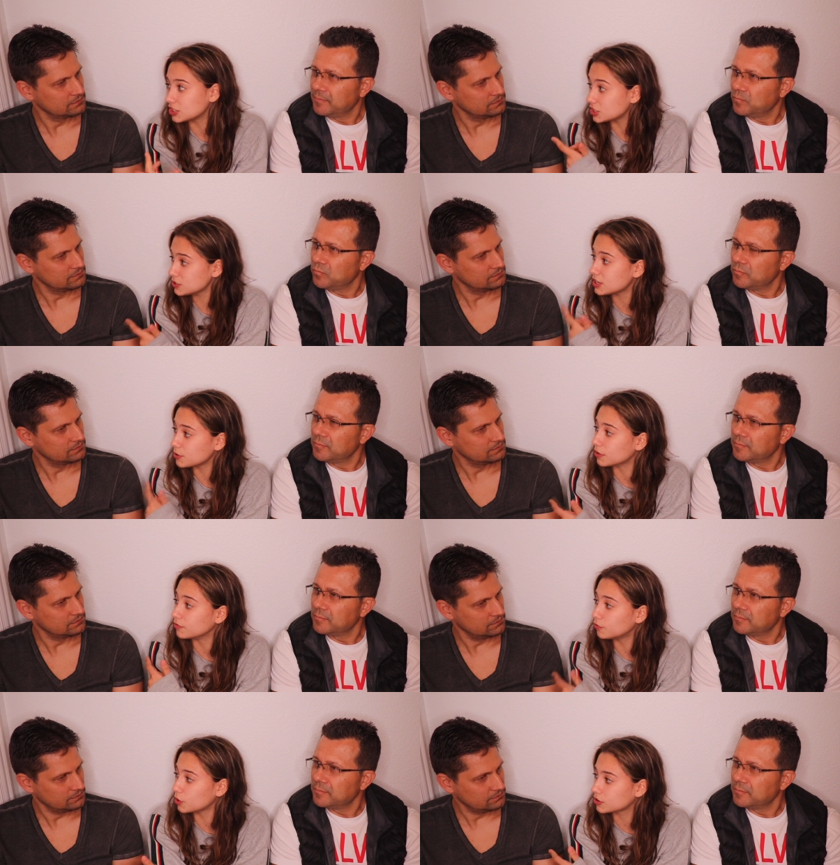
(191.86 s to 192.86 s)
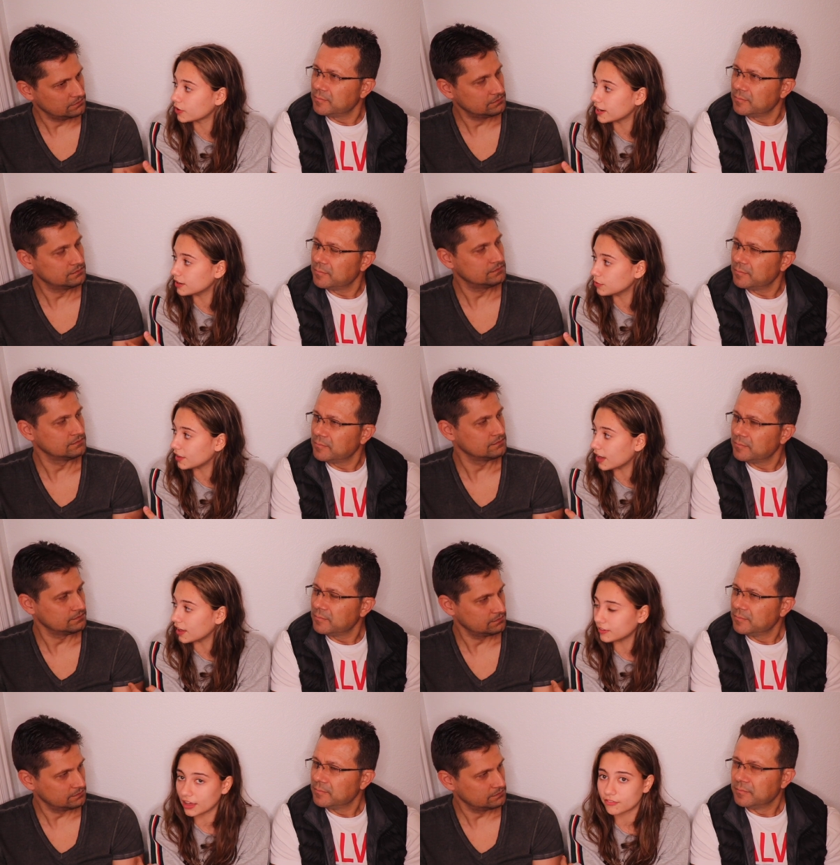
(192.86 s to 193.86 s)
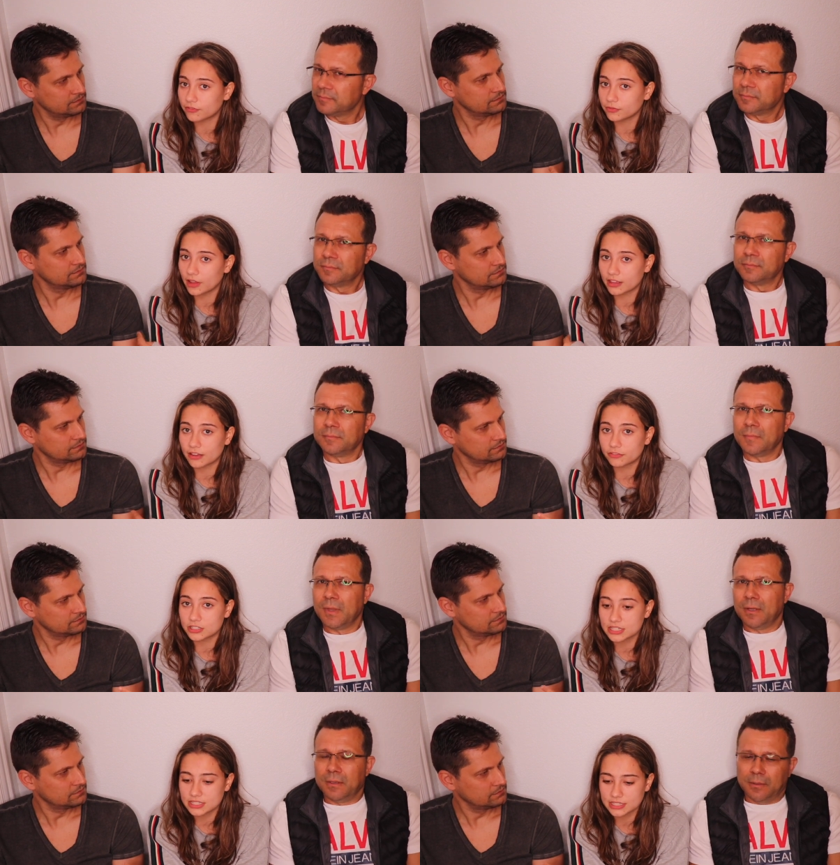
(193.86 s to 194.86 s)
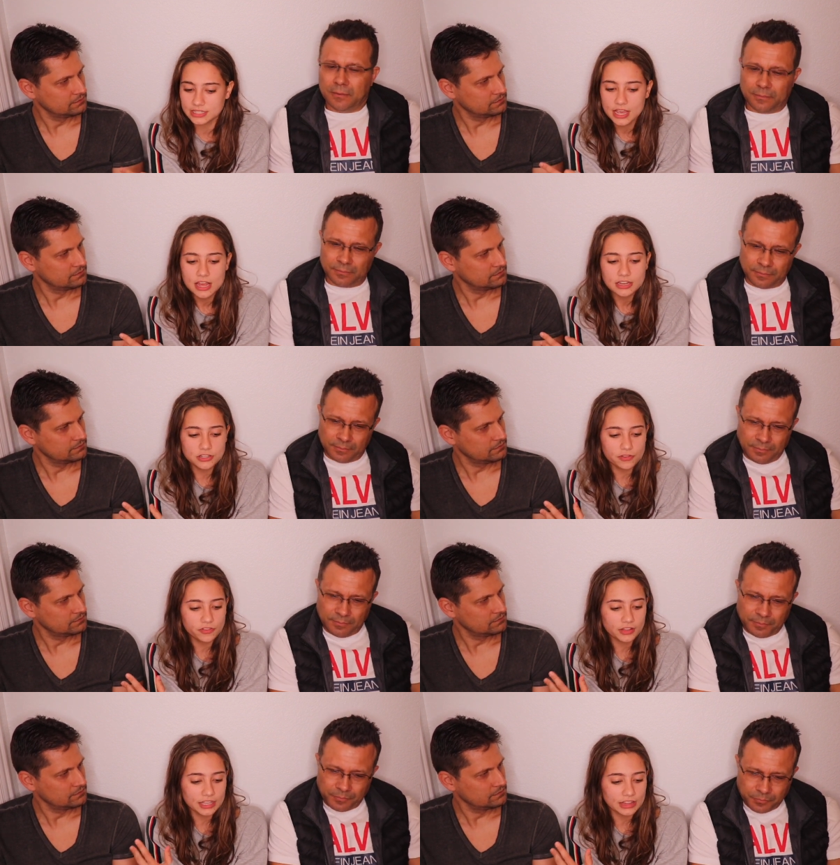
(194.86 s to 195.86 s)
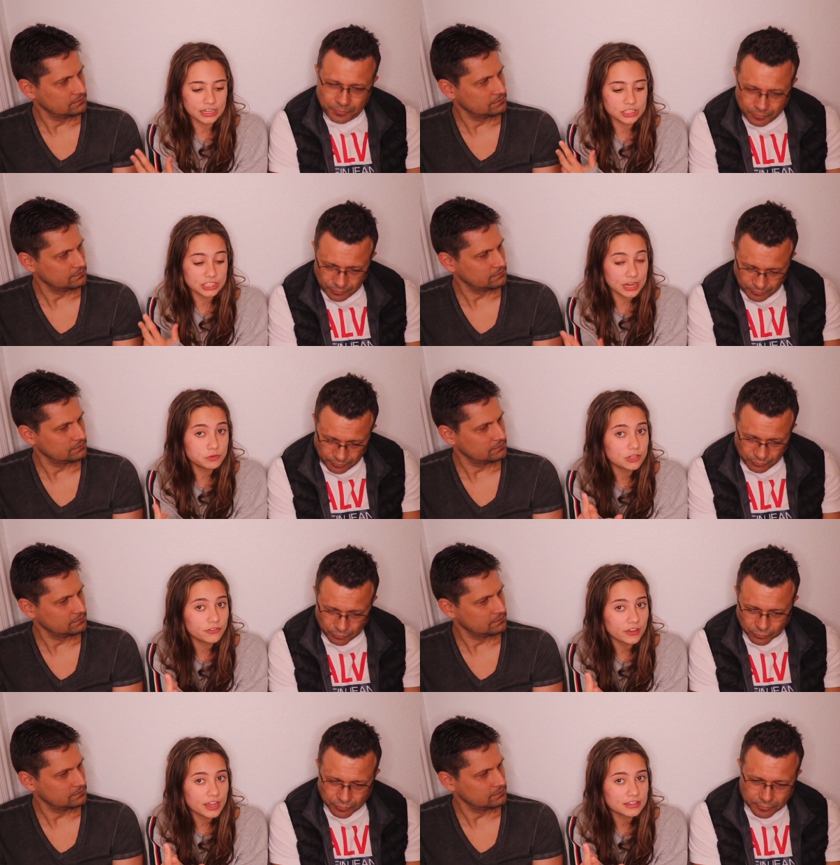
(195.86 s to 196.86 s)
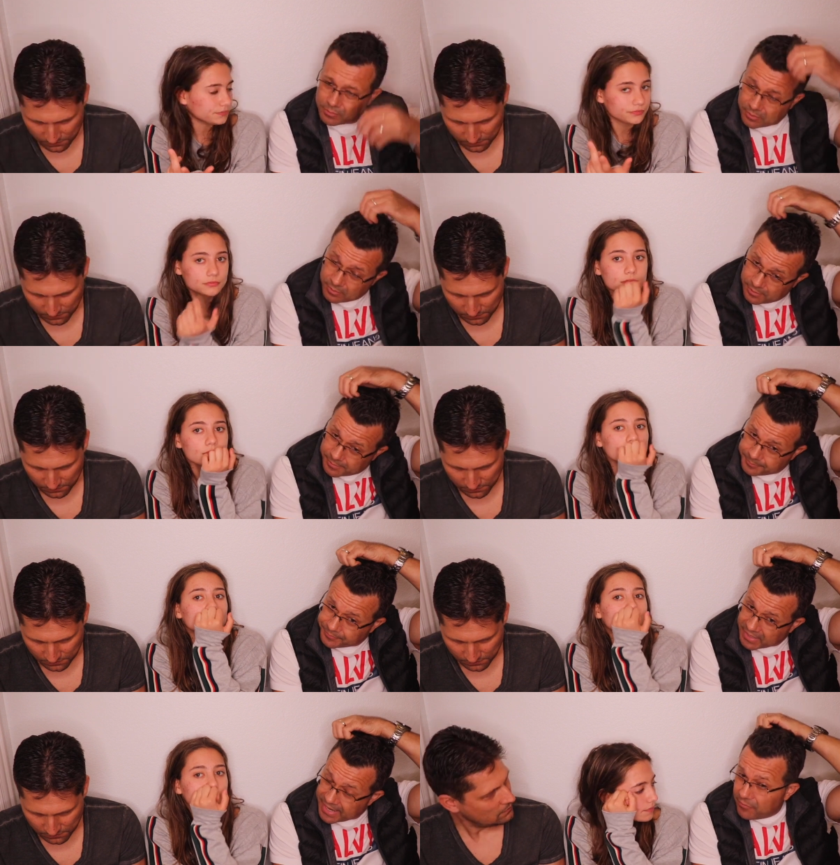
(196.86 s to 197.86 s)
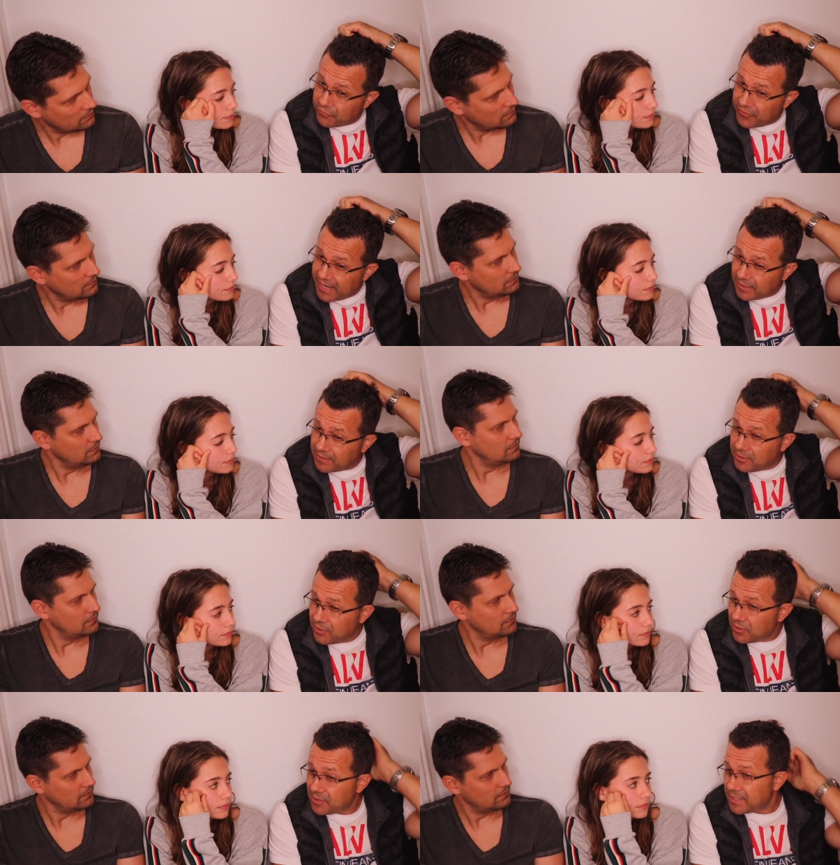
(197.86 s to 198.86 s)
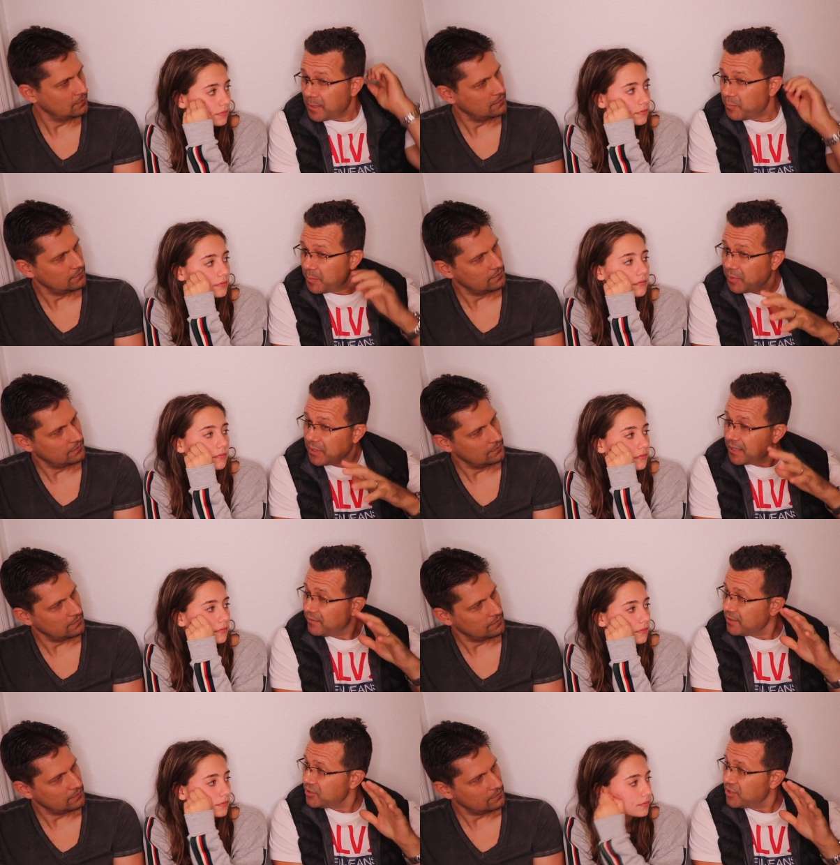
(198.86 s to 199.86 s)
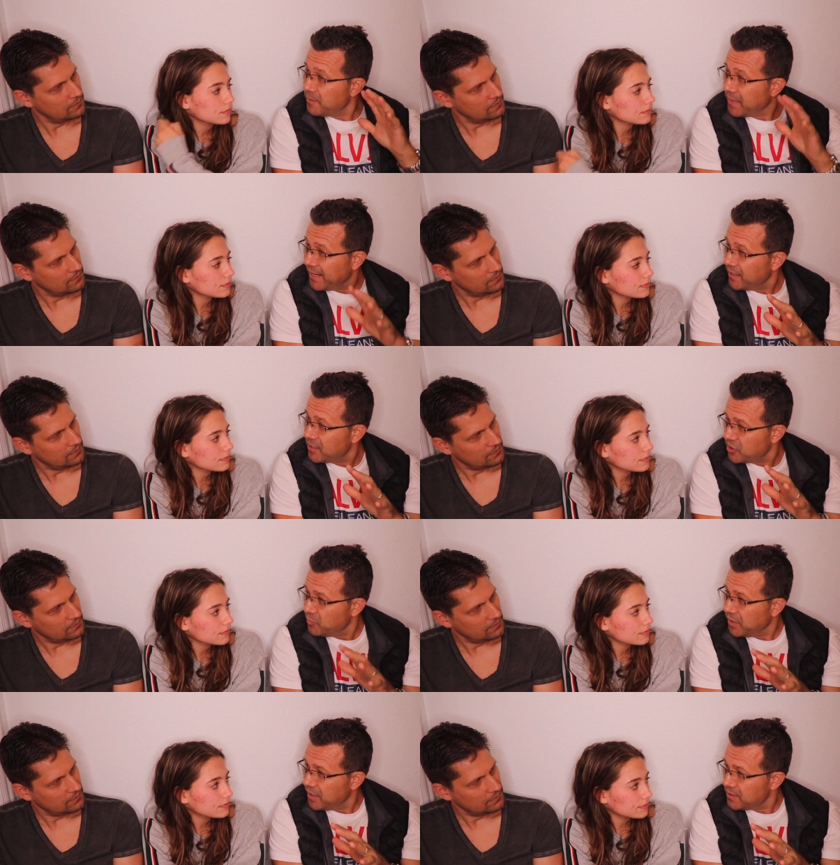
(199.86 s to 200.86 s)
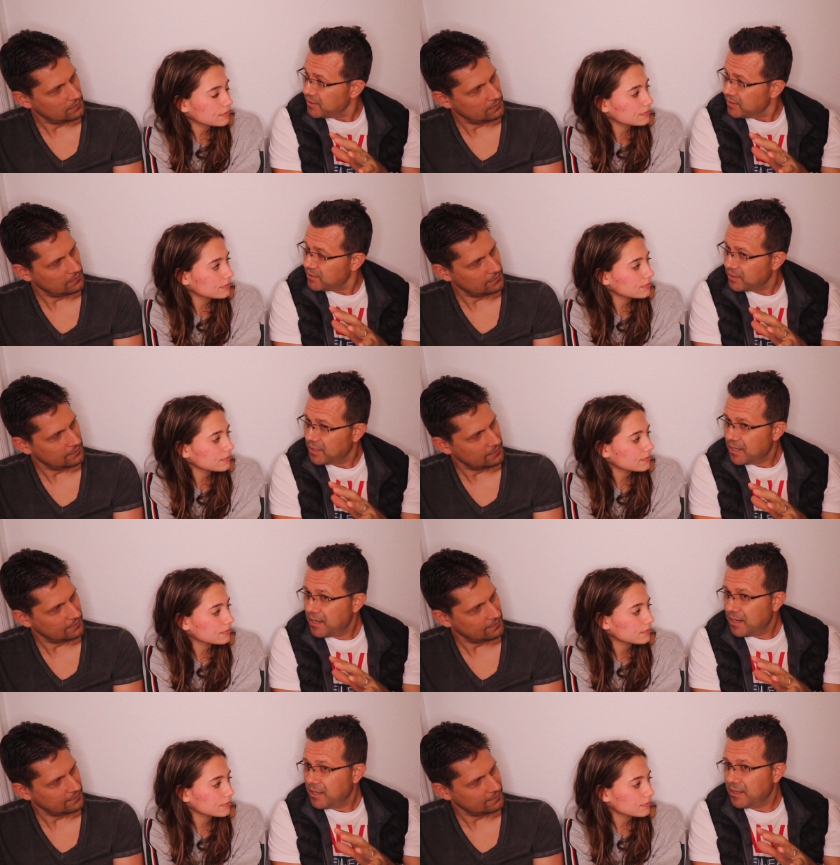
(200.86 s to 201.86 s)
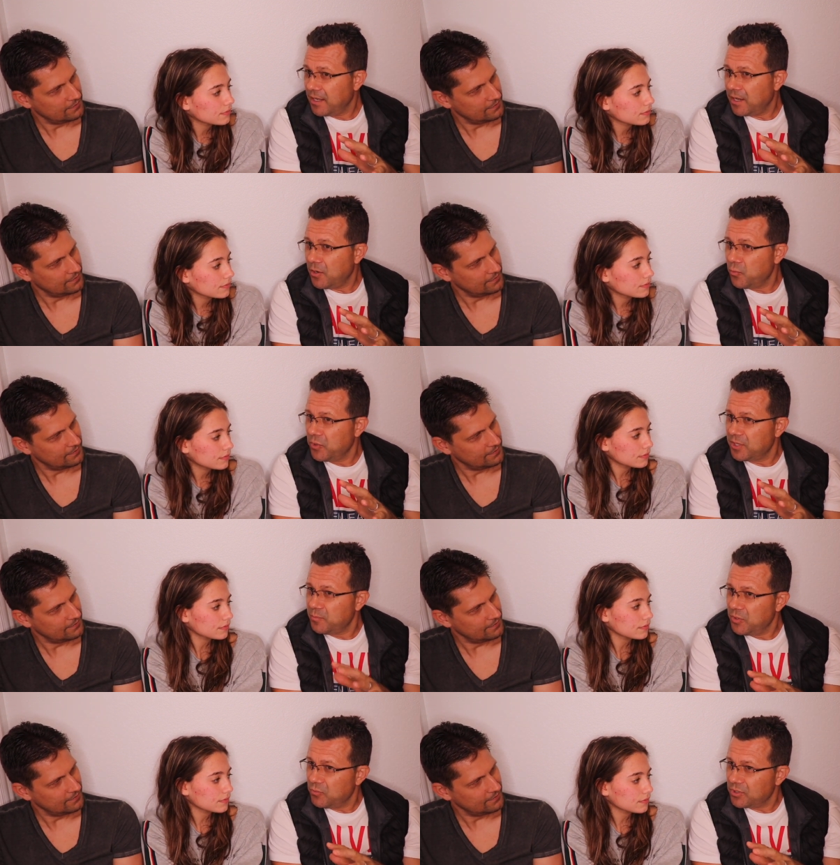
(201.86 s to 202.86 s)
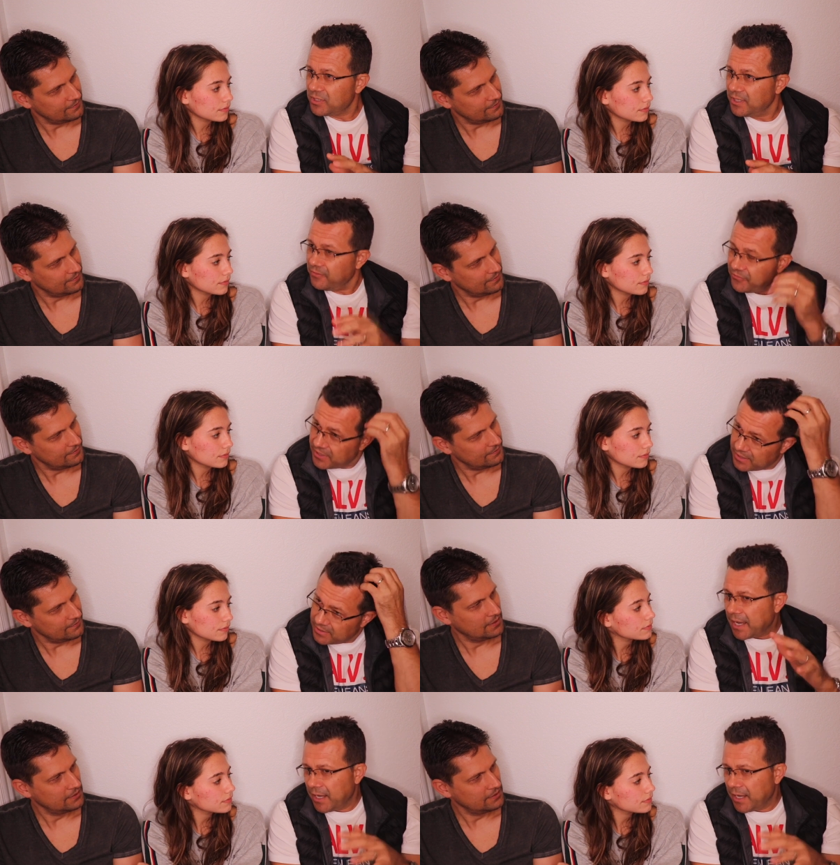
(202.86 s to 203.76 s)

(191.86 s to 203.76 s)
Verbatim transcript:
Speaker 1: age because you said you were in fourth grade when that like like that first instance do you feel like that shaped your faith absolutely
Speaker 2: in fact you know some people have these dramatic experiences now with me was different